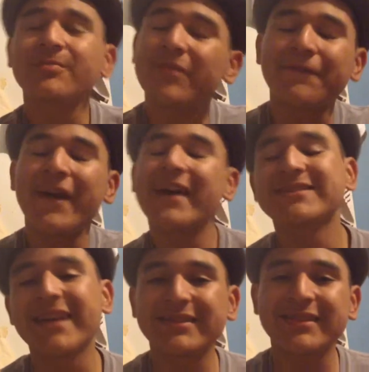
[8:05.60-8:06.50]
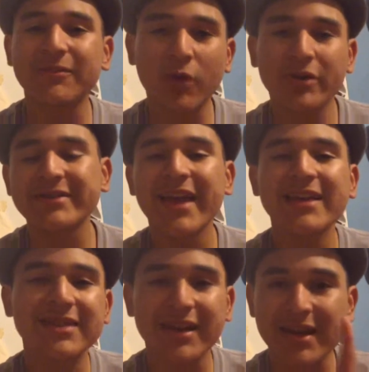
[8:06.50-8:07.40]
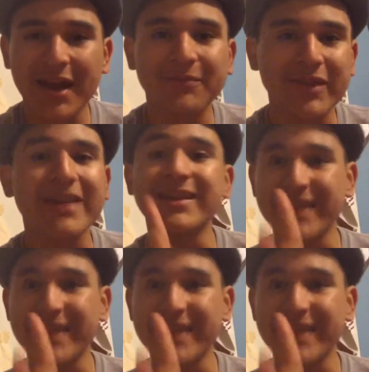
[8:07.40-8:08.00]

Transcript: the fact that World of Tanks got an update,